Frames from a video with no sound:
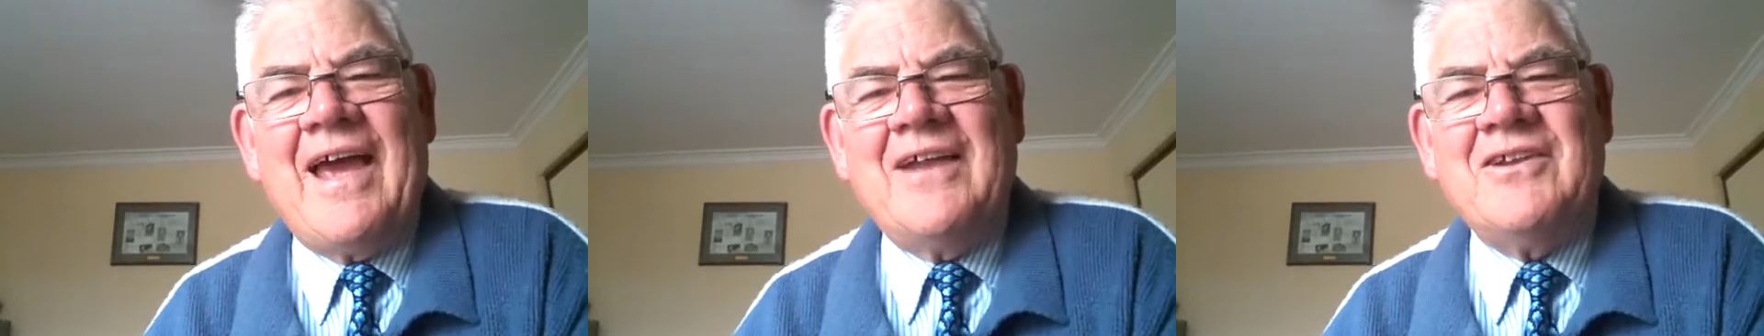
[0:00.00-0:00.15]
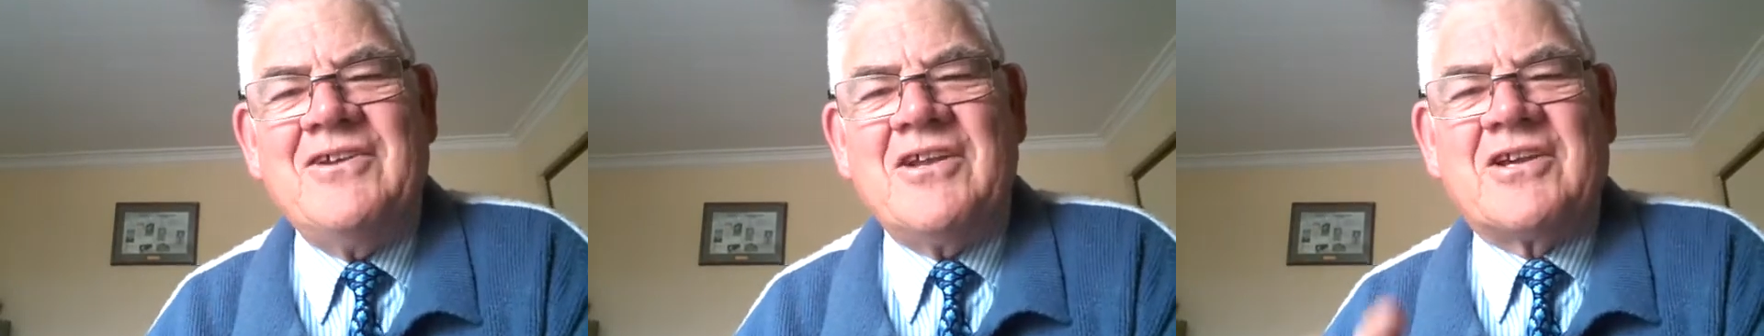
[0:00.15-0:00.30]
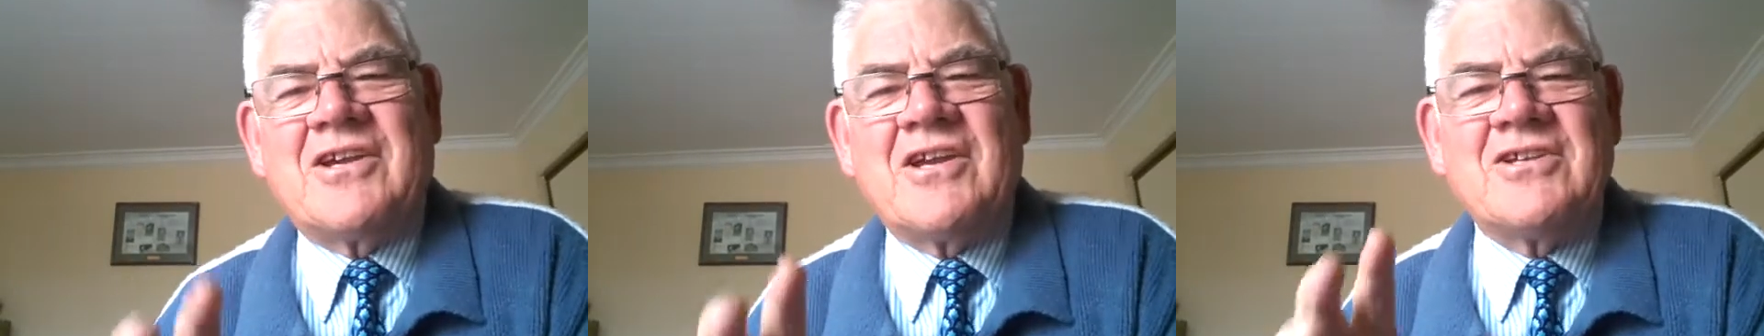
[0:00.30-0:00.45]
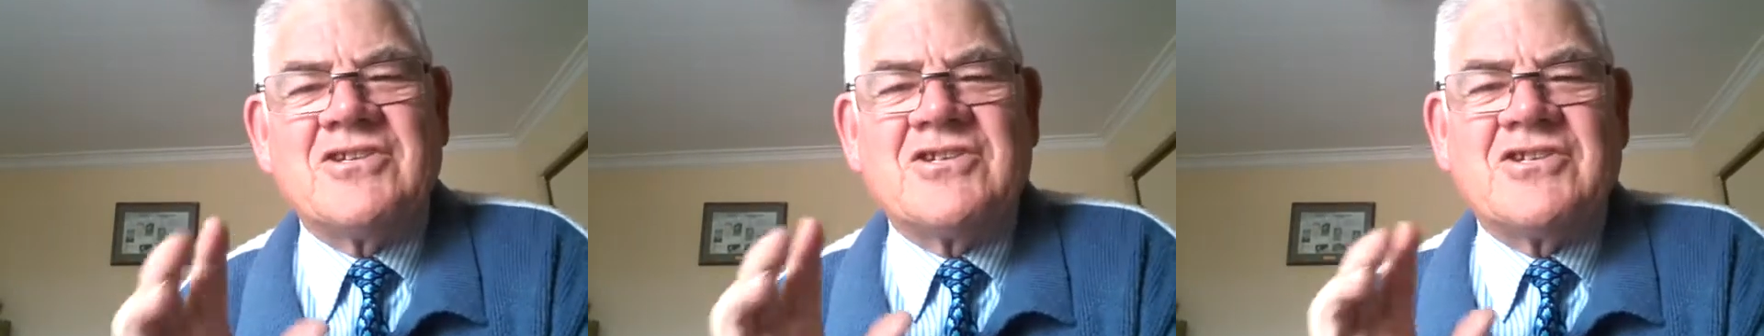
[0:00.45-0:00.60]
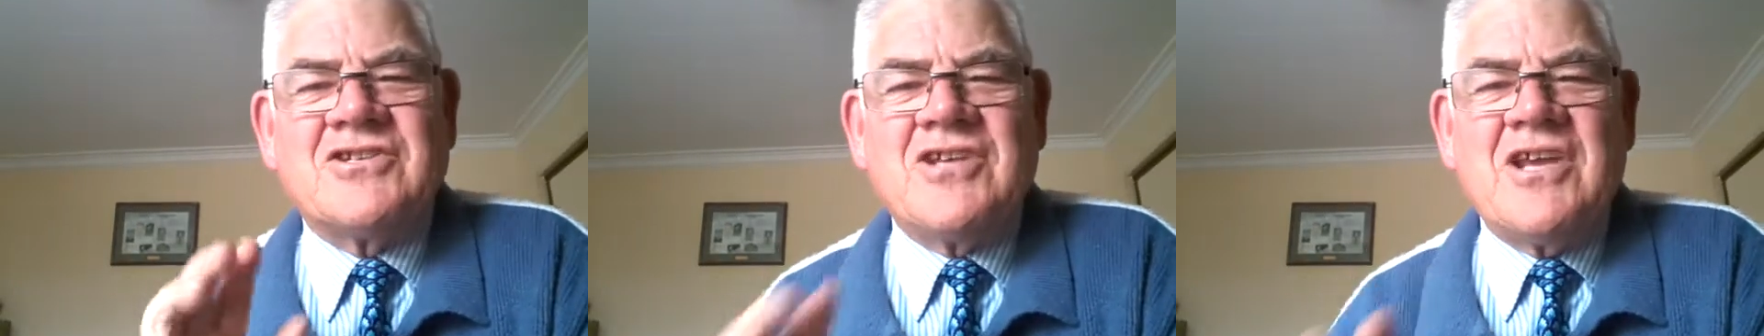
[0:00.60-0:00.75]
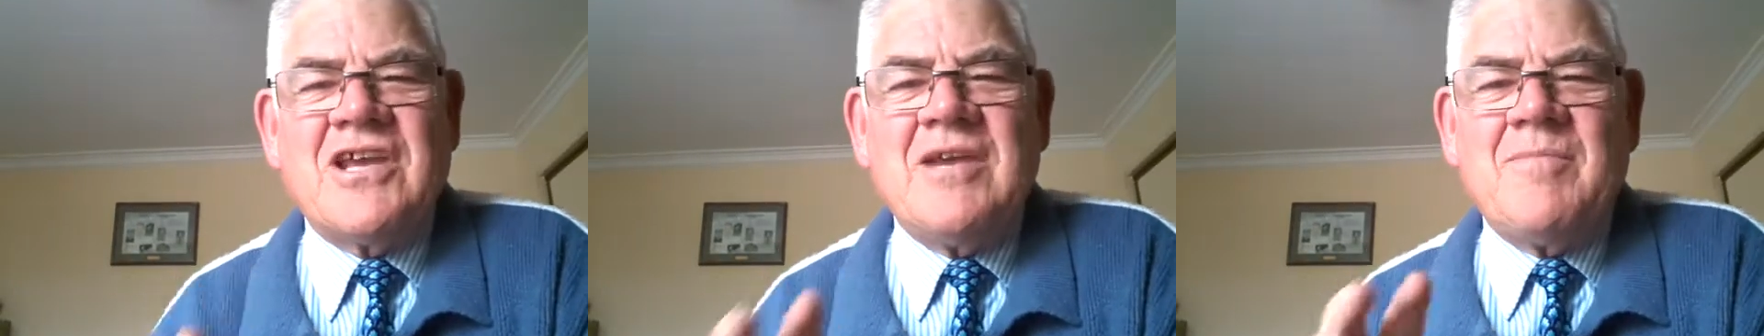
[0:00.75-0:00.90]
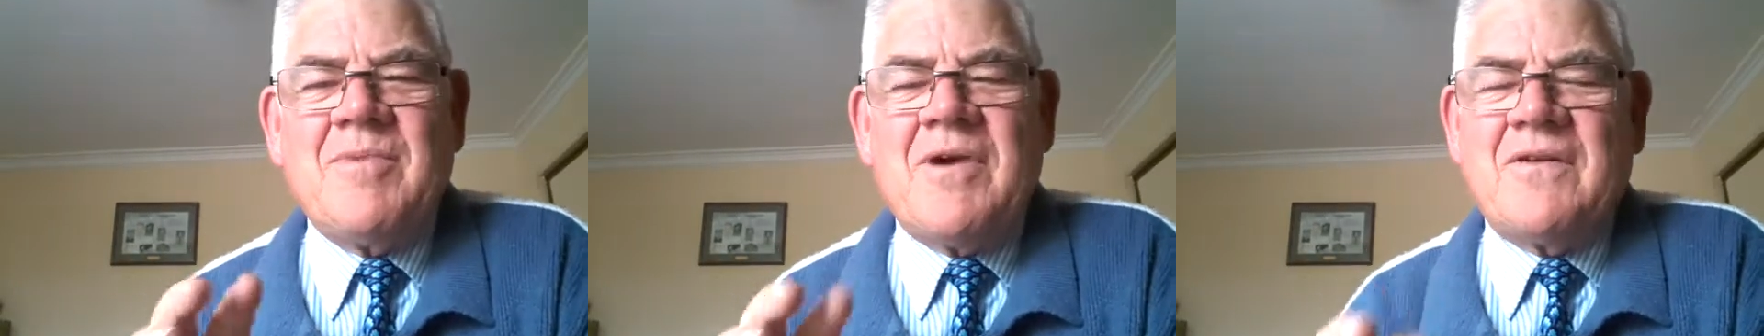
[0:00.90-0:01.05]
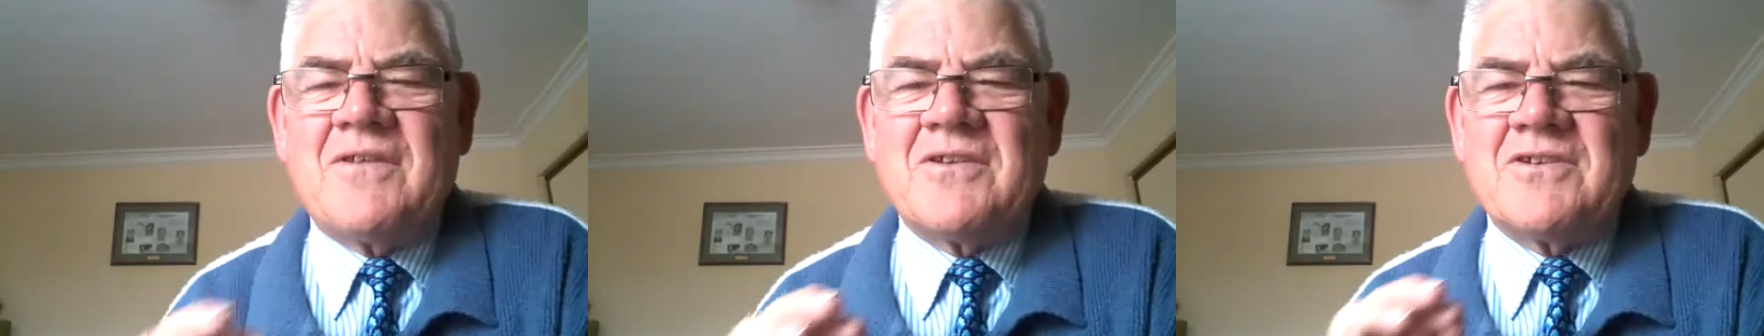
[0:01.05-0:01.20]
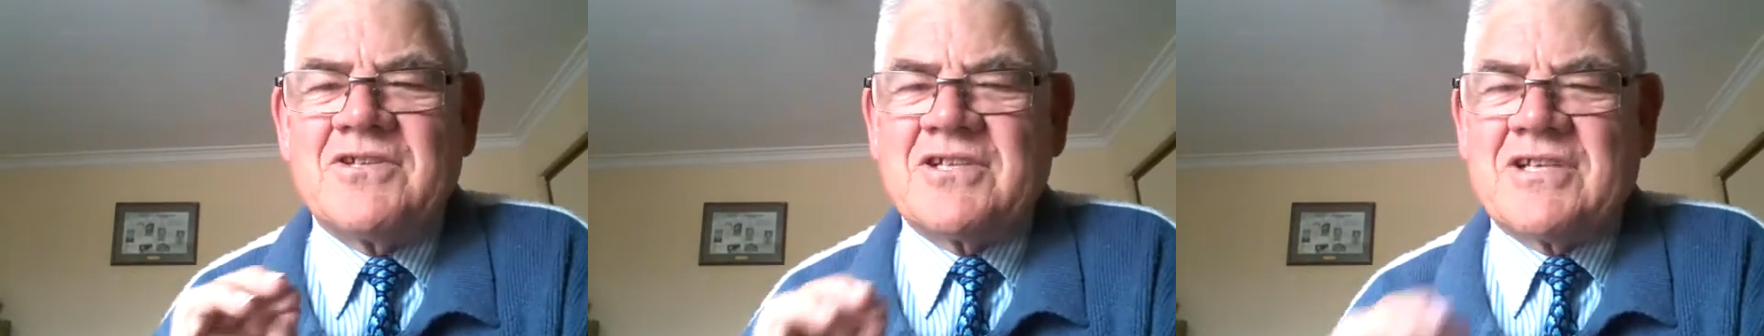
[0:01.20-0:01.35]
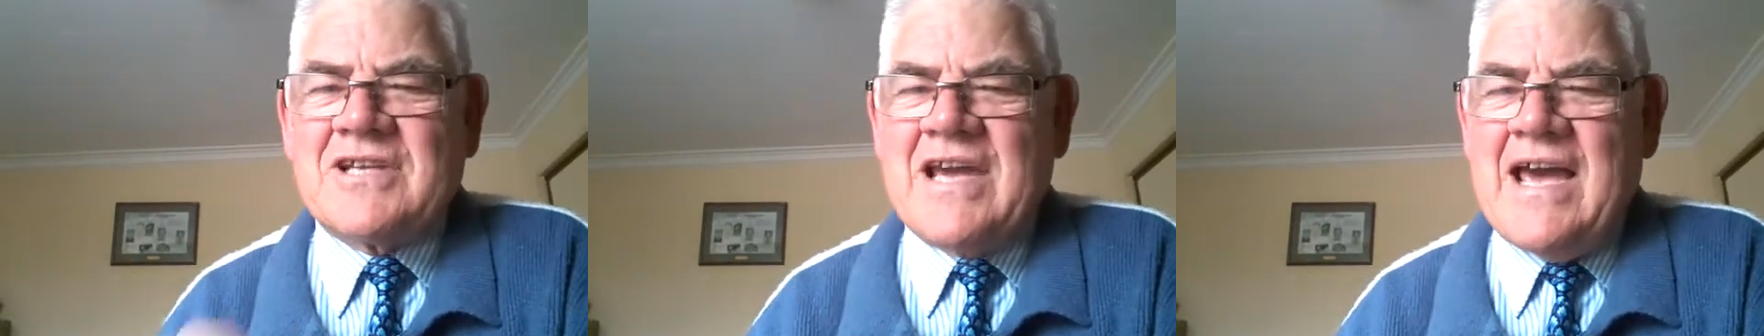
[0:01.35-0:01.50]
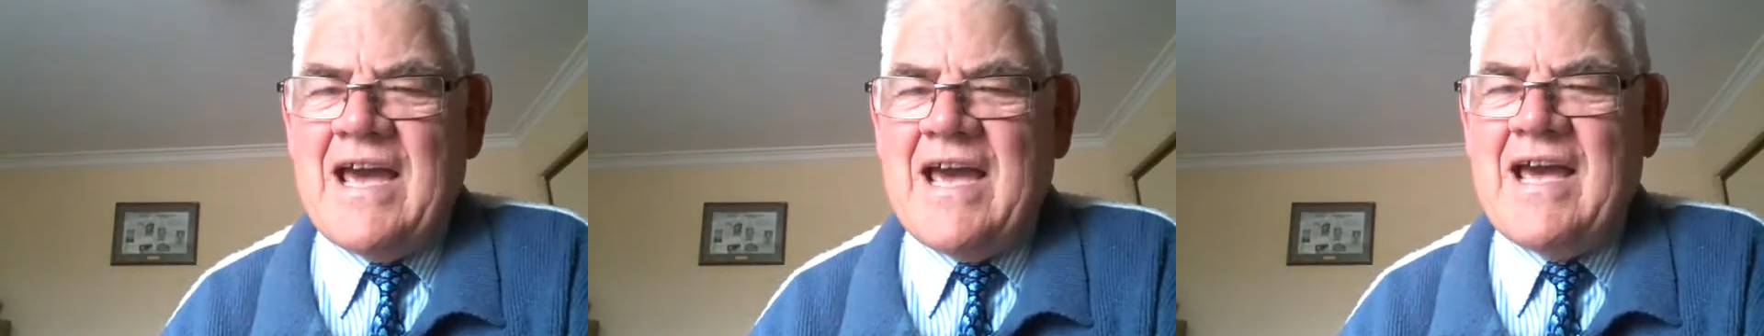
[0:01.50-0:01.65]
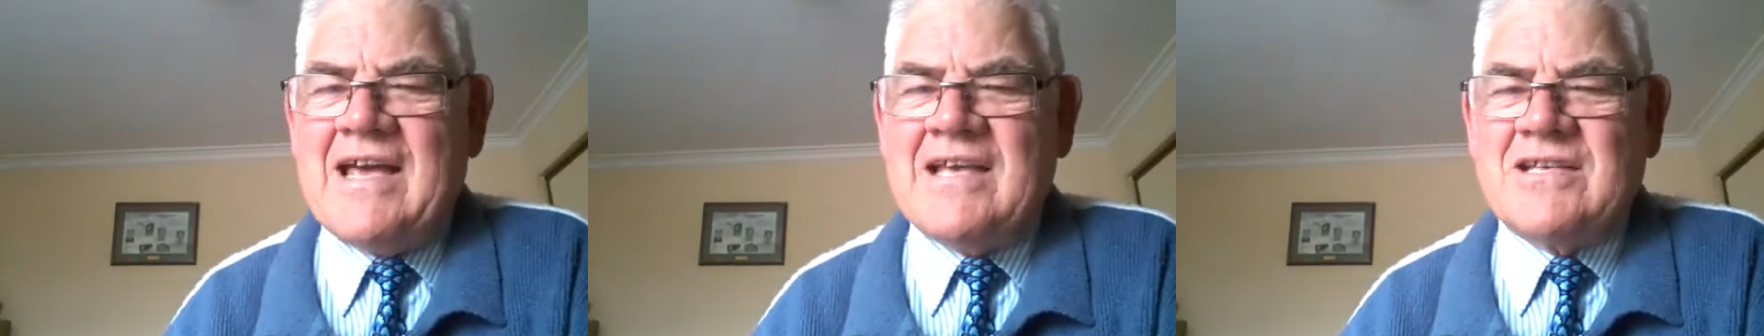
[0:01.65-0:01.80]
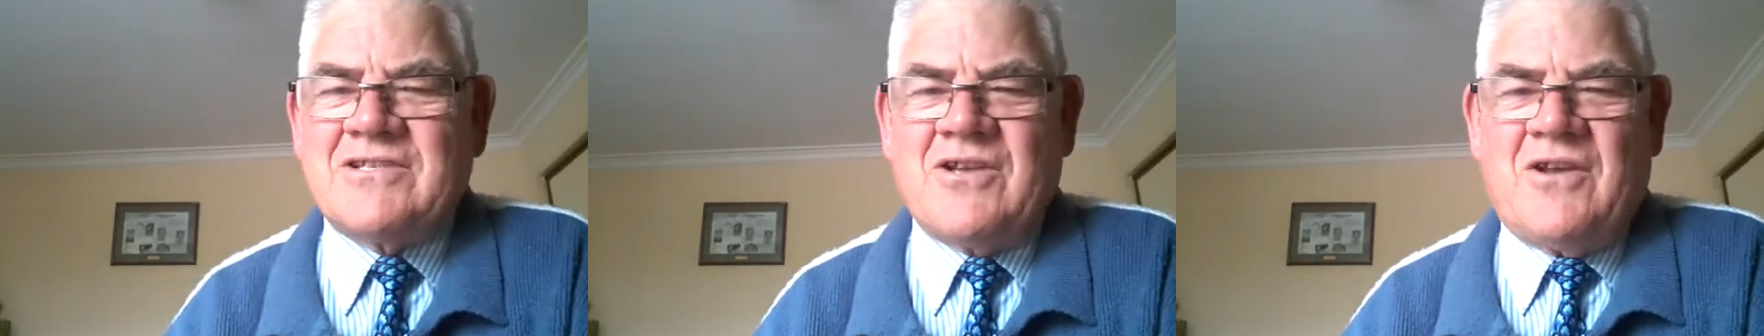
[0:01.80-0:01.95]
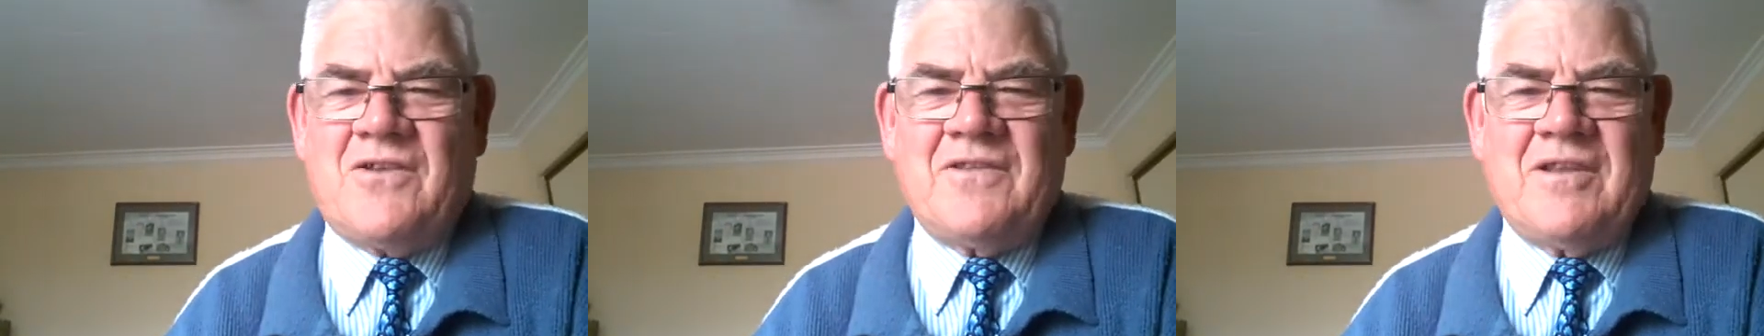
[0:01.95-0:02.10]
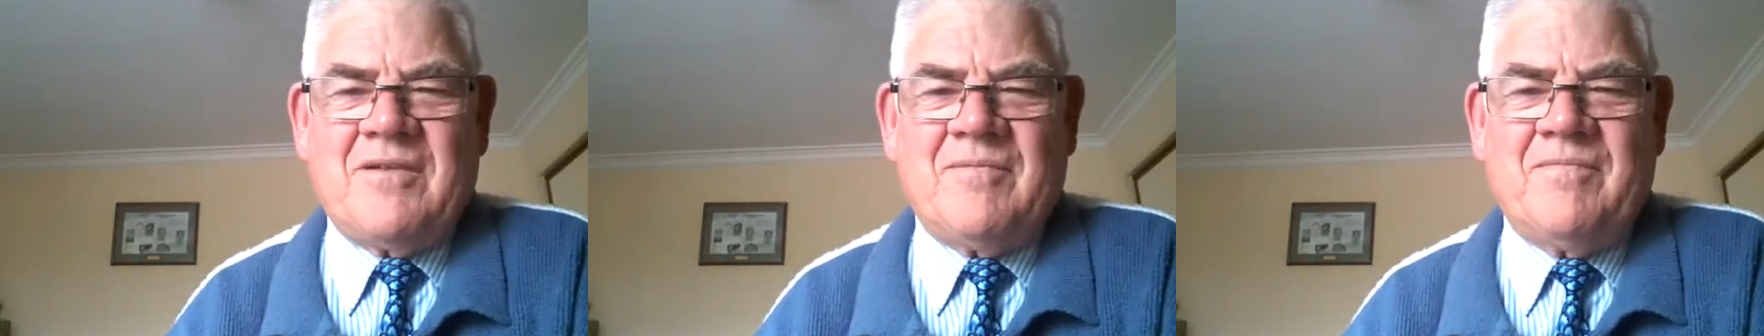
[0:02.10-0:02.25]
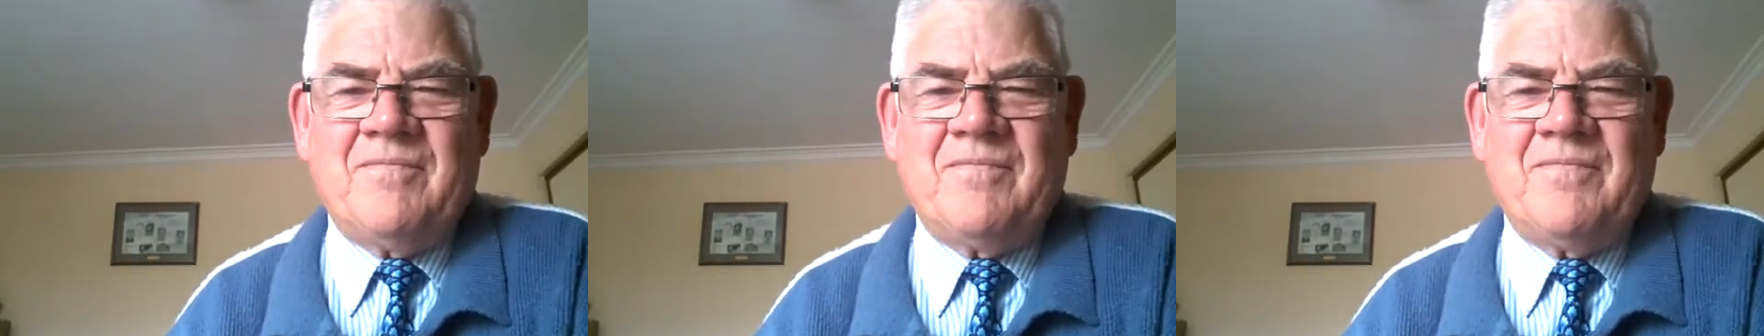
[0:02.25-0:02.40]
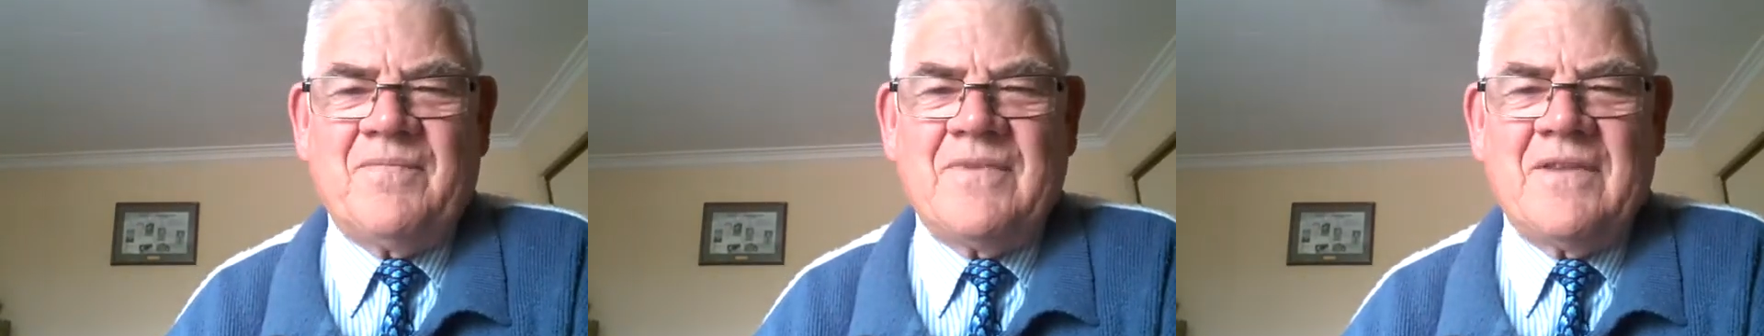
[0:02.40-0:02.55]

And you can see by the scars on them